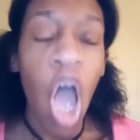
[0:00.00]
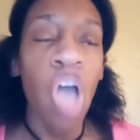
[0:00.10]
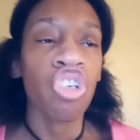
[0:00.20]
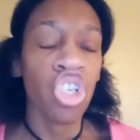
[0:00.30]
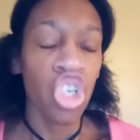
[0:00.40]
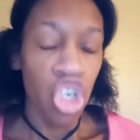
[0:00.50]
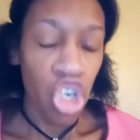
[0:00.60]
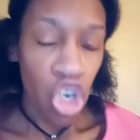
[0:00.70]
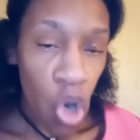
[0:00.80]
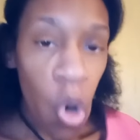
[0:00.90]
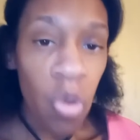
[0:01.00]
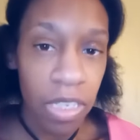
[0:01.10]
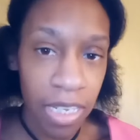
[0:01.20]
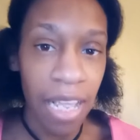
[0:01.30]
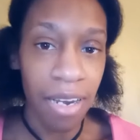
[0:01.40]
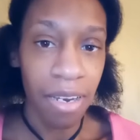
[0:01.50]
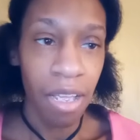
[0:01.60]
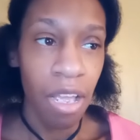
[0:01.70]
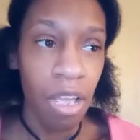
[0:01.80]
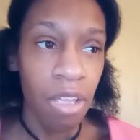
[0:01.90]

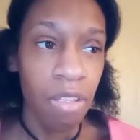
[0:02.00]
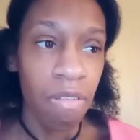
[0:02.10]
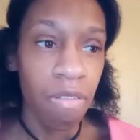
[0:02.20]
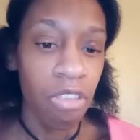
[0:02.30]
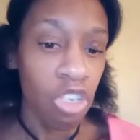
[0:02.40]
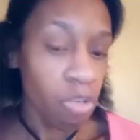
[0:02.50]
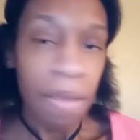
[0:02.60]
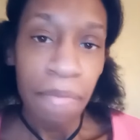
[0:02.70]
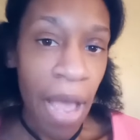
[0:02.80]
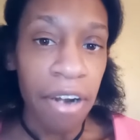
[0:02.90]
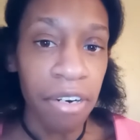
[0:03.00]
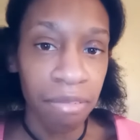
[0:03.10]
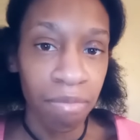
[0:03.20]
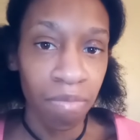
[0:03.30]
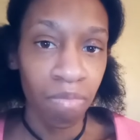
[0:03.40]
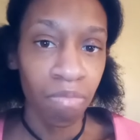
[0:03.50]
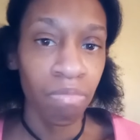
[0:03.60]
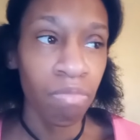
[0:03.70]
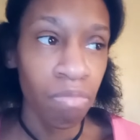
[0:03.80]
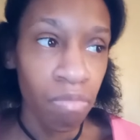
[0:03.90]
choosing to be better.
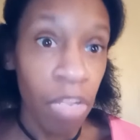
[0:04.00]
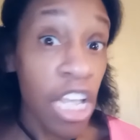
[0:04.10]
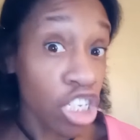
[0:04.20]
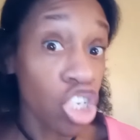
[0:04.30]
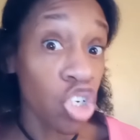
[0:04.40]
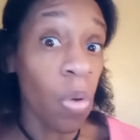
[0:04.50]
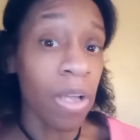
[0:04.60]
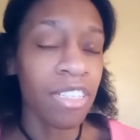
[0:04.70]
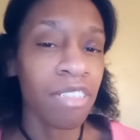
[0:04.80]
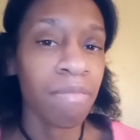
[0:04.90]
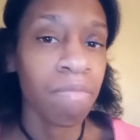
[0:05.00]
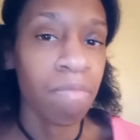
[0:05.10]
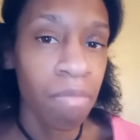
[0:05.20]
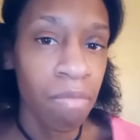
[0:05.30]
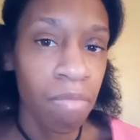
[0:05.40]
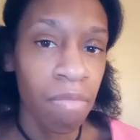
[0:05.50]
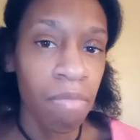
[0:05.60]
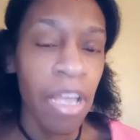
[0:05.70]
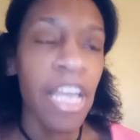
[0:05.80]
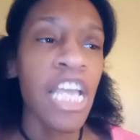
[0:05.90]
It's a choice.
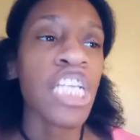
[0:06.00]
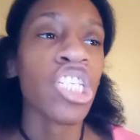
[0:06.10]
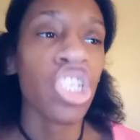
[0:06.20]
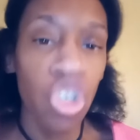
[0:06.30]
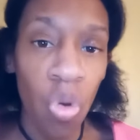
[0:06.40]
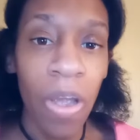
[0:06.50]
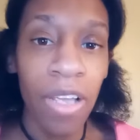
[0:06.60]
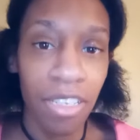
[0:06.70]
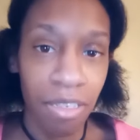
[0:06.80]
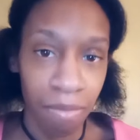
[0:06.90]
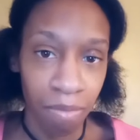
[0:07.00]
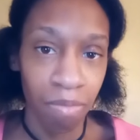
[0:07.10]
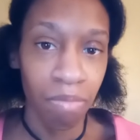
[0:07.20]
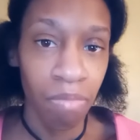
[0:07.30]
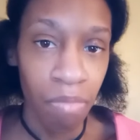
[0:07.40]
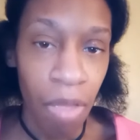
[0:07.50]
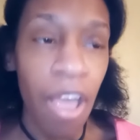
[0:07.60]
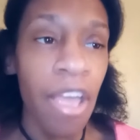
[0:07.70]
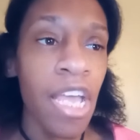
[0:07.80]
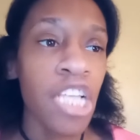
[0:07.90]
It's a choice.
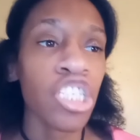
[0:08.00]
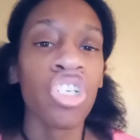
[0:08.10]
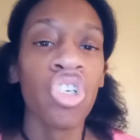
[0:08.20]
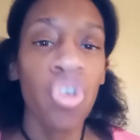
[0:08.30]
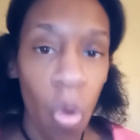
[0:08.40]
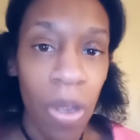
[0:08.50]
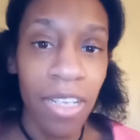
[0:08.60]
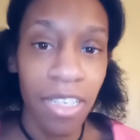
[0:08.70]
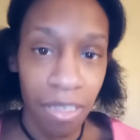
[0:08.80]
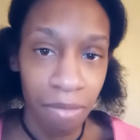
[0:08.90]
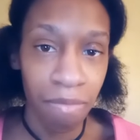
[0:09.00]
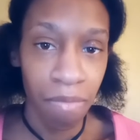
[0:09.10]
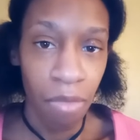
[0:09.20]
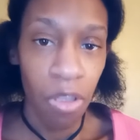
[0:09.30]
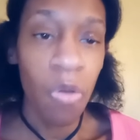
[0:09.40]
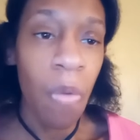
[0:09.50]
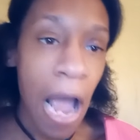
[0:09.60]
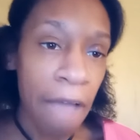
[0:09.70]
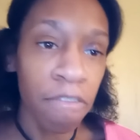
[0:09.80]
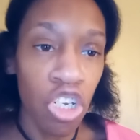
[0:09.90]
It's a choice. You
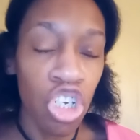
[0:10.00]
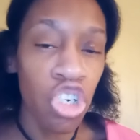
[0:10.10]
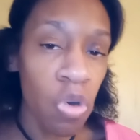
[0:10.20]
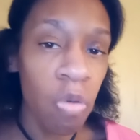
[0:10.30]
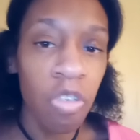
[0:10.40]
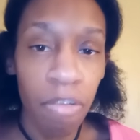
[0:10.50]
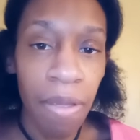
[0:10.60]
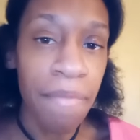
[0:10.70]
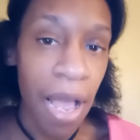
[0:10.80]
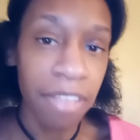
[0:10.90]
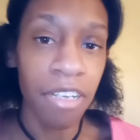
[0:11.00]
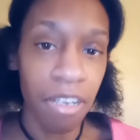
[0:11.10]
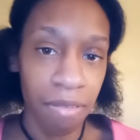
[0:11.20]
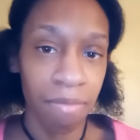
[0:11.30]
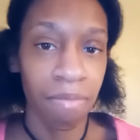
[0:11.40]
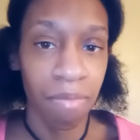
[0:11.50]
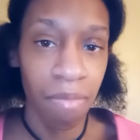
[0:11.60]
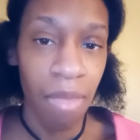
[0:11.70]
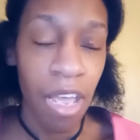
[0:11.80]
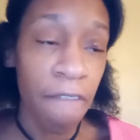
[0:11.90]
have to choose to be better.
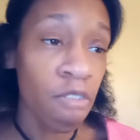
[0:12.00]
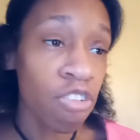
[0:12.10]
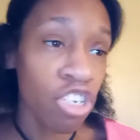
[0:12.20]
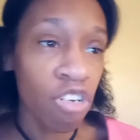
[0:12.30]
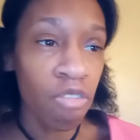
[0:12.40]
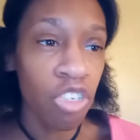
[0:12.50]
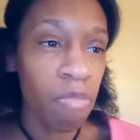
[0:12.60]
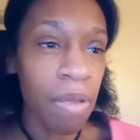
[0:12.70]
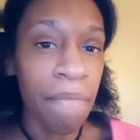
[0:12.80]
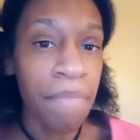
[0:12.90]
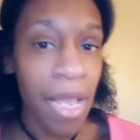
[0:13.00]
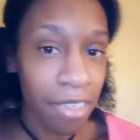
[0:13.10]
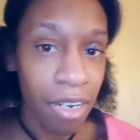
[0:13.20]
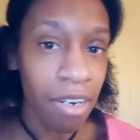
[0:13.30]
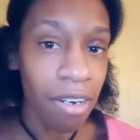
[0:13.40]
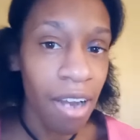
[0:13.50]
If you choose to be bitter,